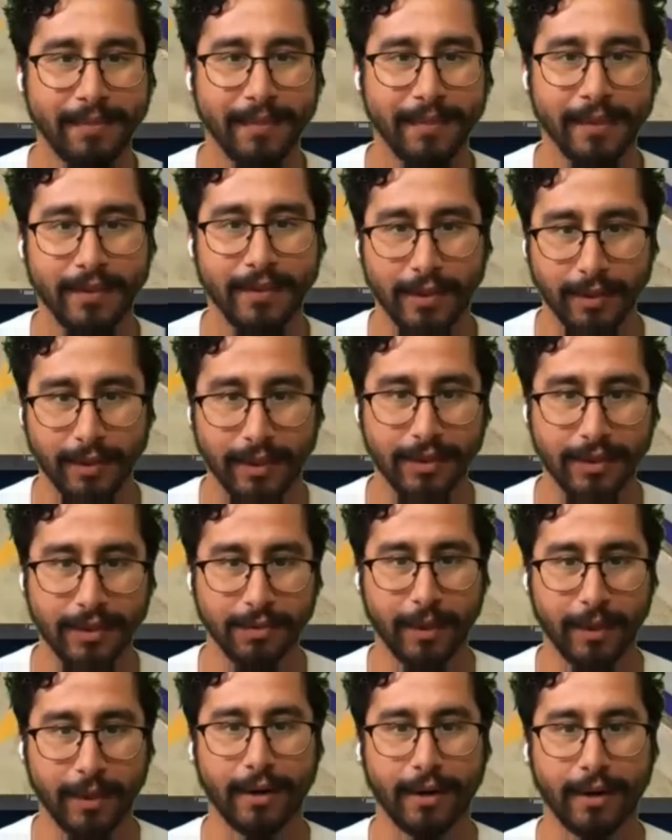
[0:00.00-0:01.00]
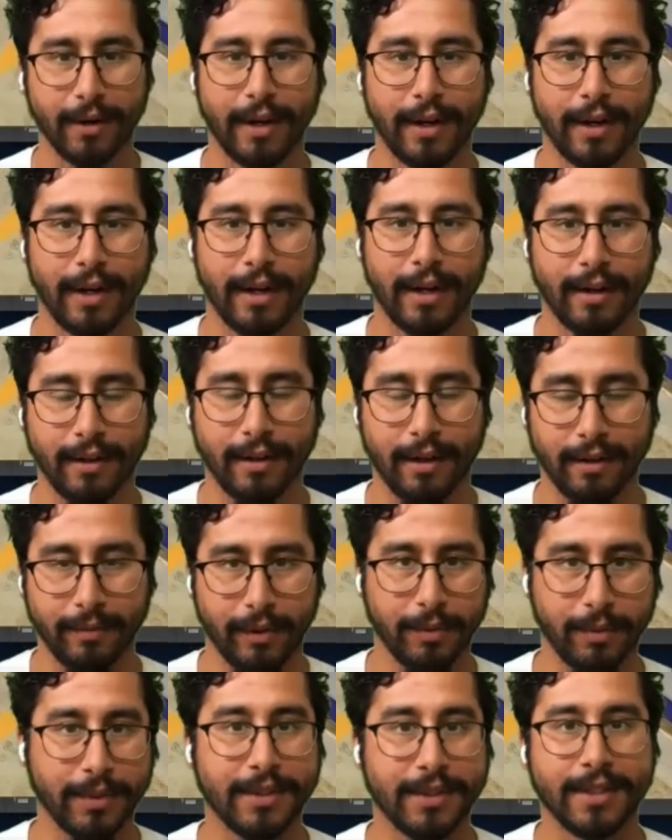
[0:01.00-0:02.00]
So this is where
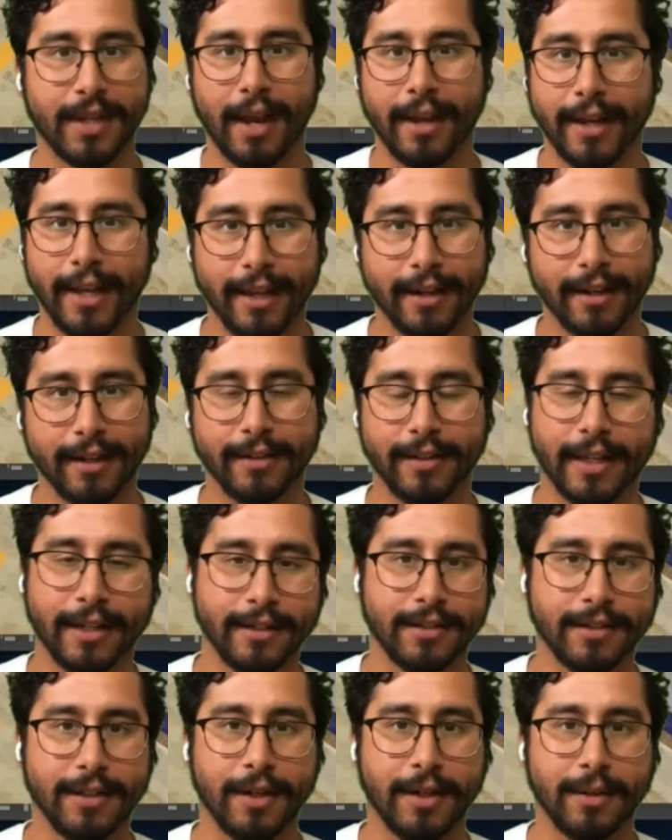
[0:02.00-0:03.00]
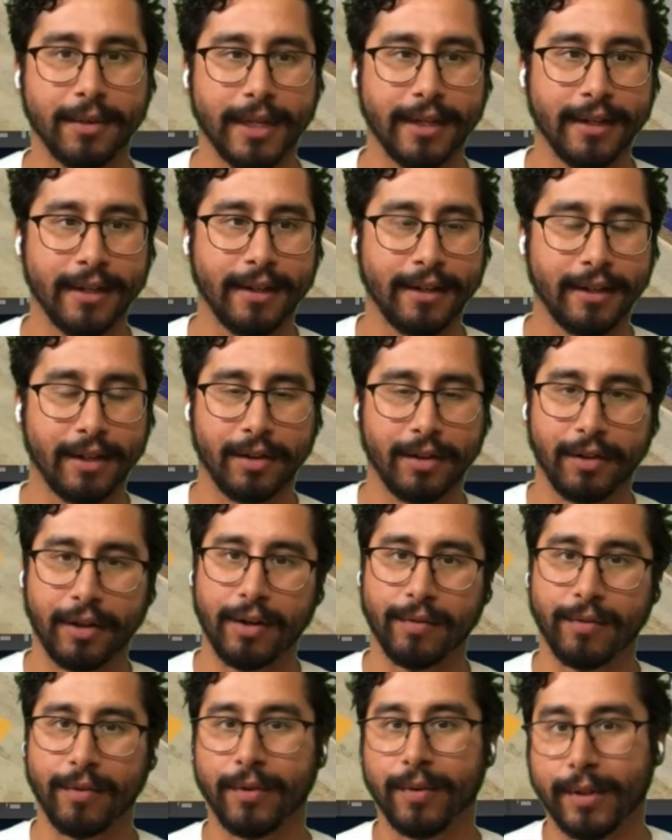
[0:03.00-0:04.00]
you would sign in and let us know that you're
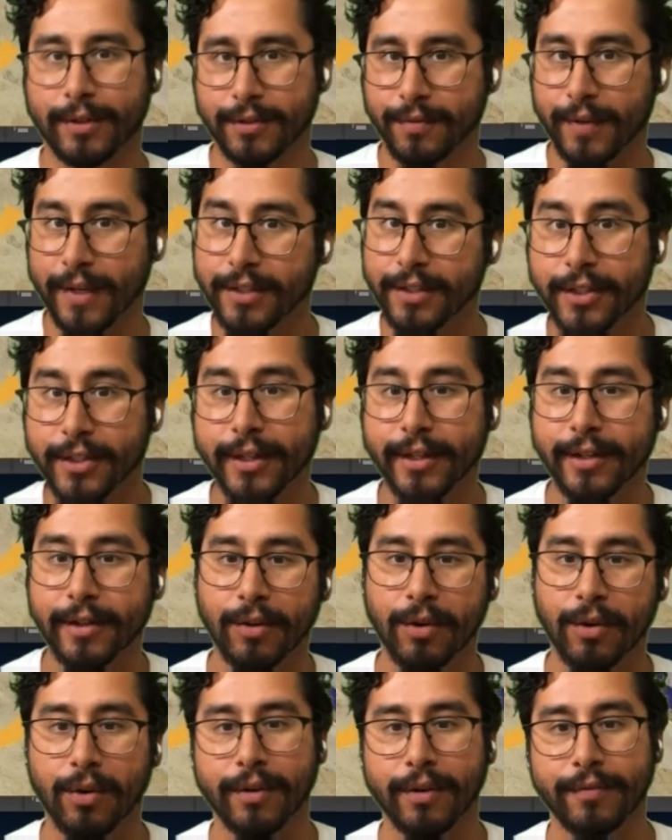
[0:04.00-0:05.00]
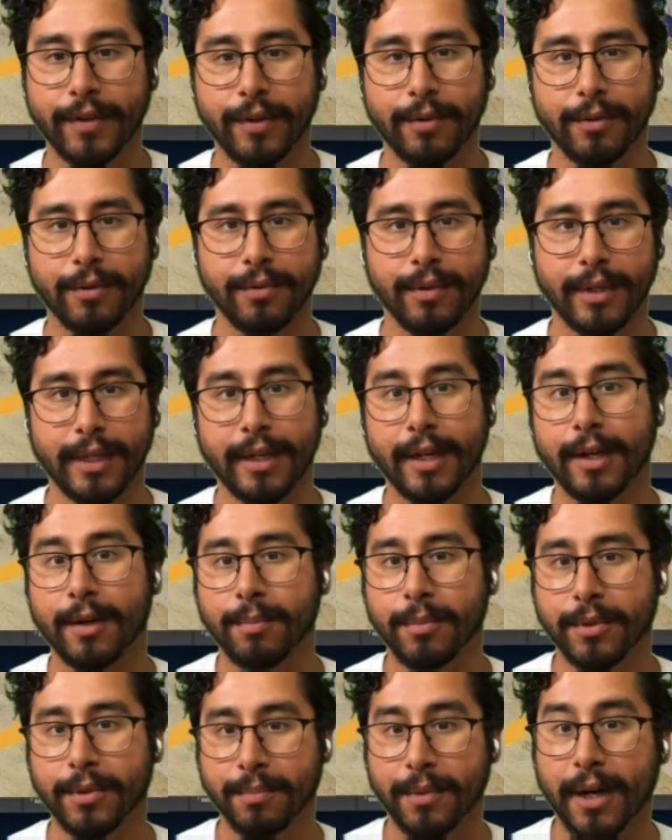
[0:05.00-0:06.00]
here for a reservation or if you need help
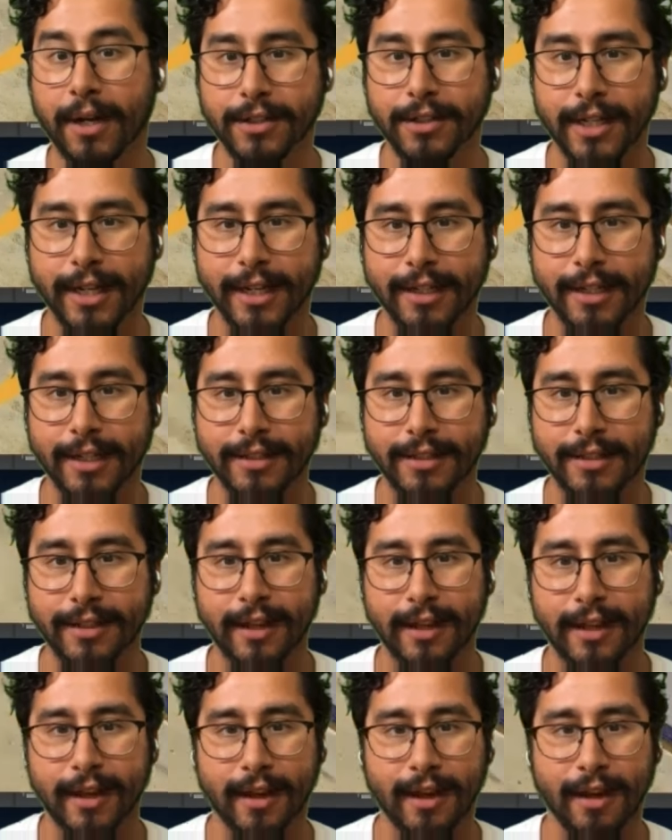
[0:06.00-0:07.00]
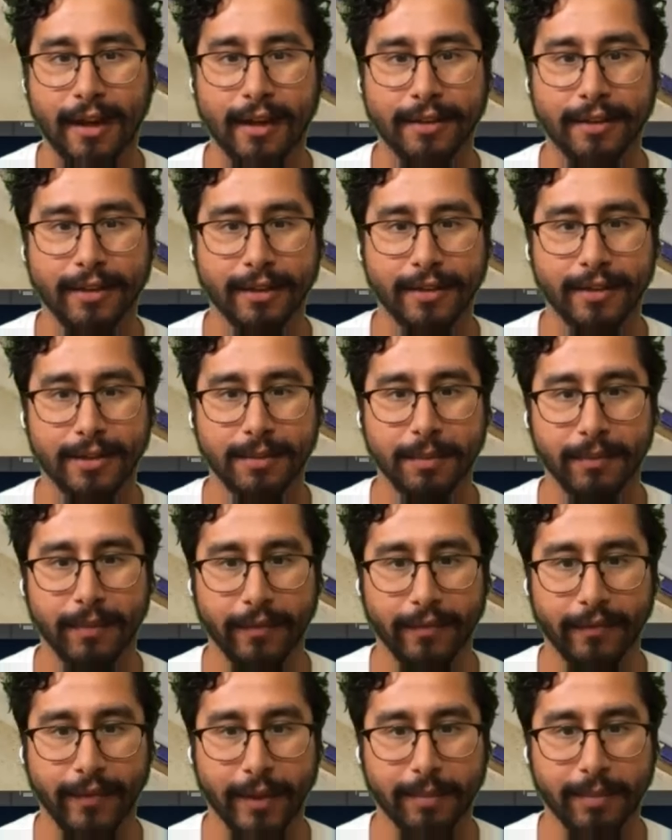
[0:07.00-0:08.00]
with a project. There are some
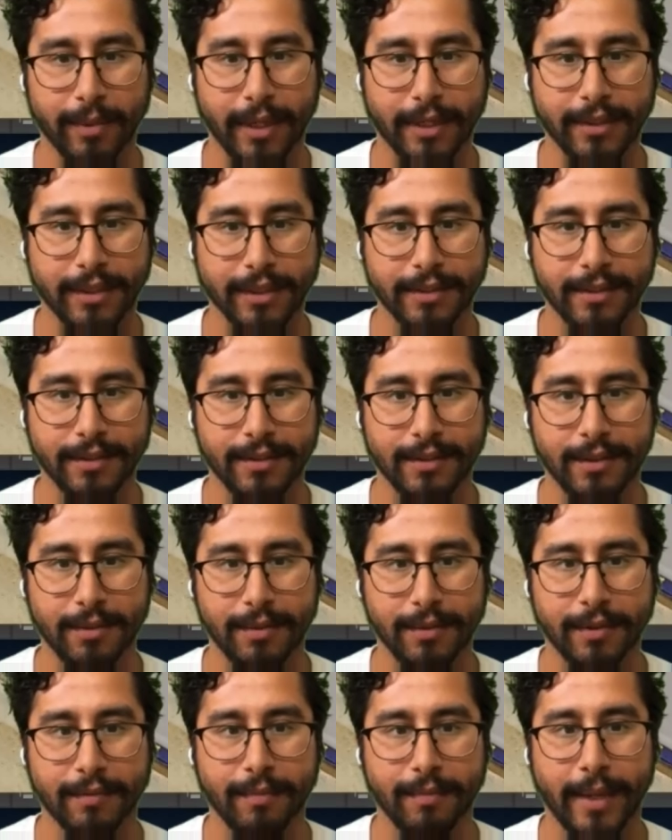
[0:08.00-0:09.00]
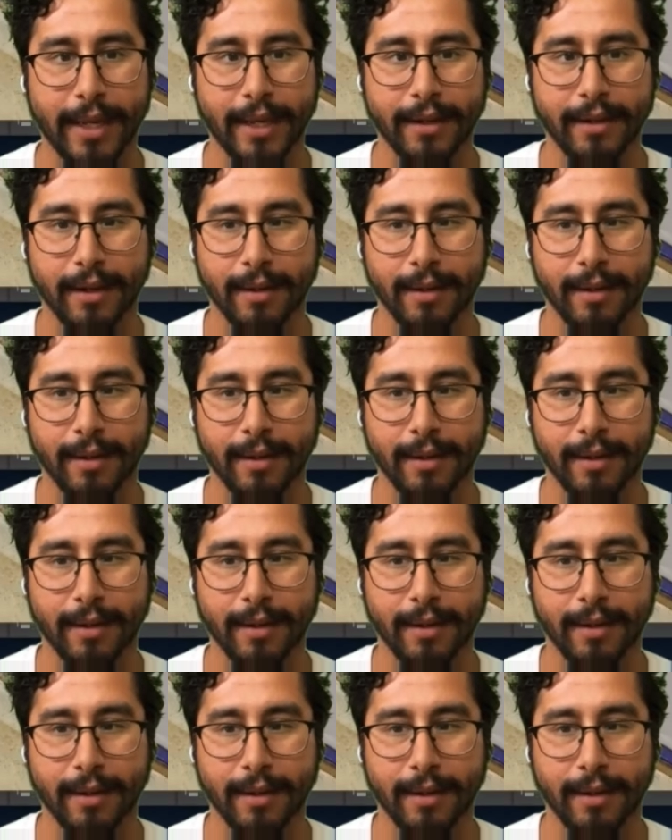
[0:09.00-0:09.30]
fun projects that students have made up